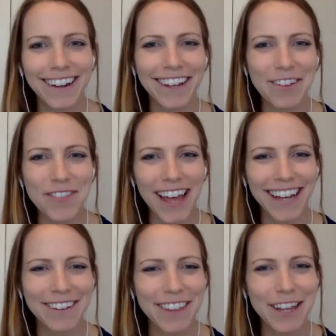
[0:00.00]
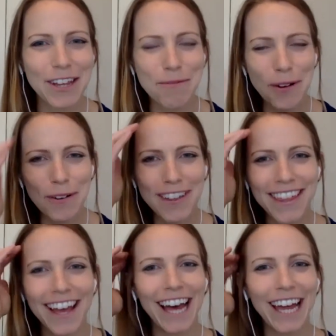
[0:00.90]
I love that. Thank you both.
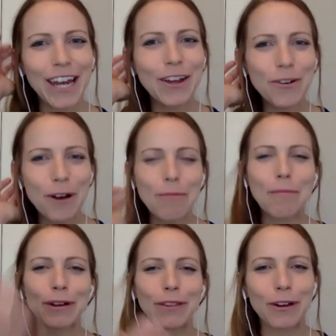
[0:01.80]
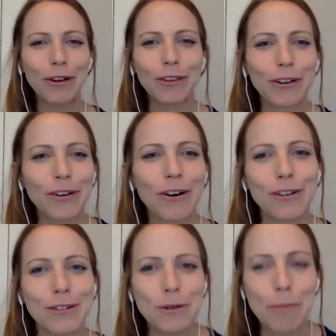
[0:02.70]
And I remember in the earlier
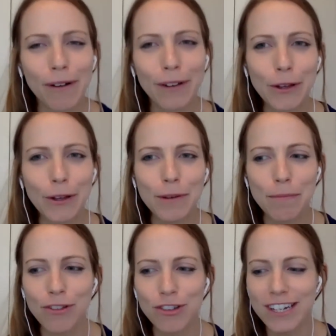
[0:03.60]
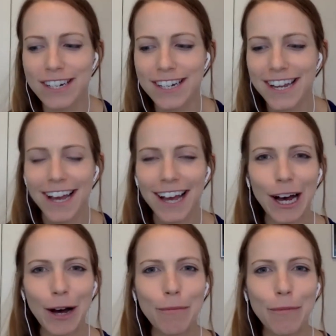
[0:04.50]
call too, Paula, you had mentioned
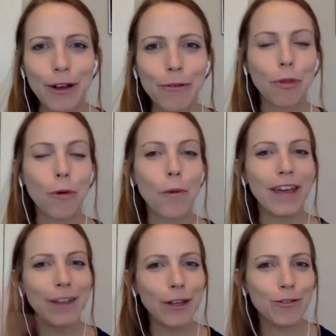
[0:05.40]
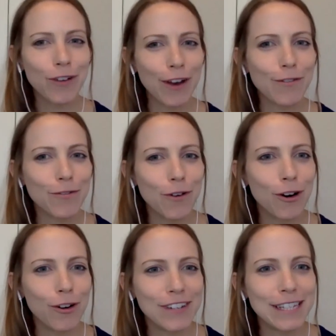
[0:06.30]
the way that you kind of
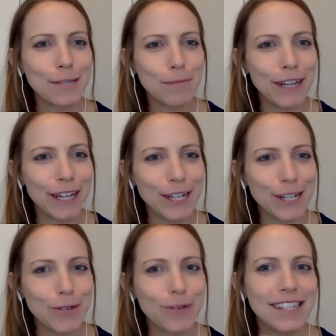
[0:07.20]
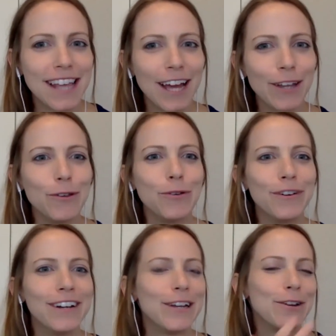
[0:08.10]
evolved in speaking too, is that
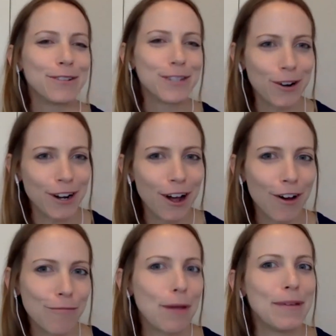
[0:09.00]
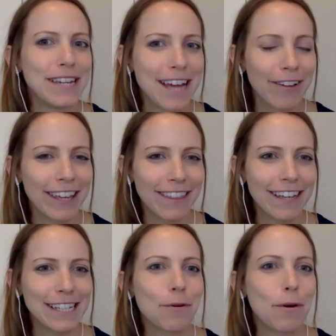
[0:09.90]
you started off maybe telling
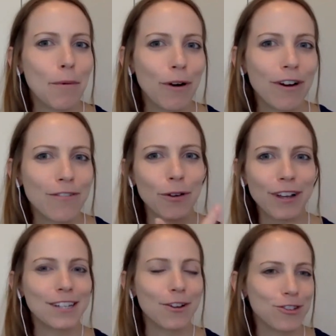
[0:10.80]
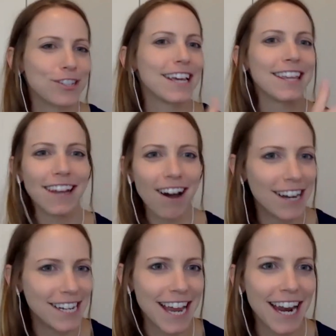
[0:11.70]
things that were more focused on just like the
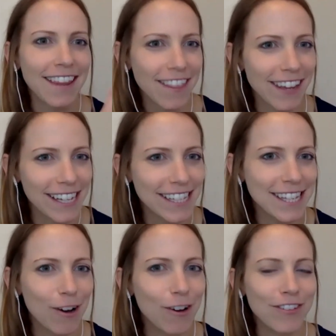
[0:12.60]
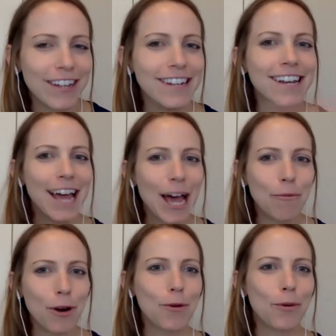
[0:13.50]
content and the thing itself. And
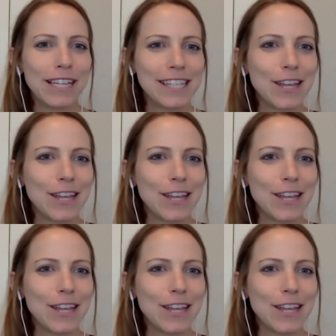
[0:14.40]
one of the ways that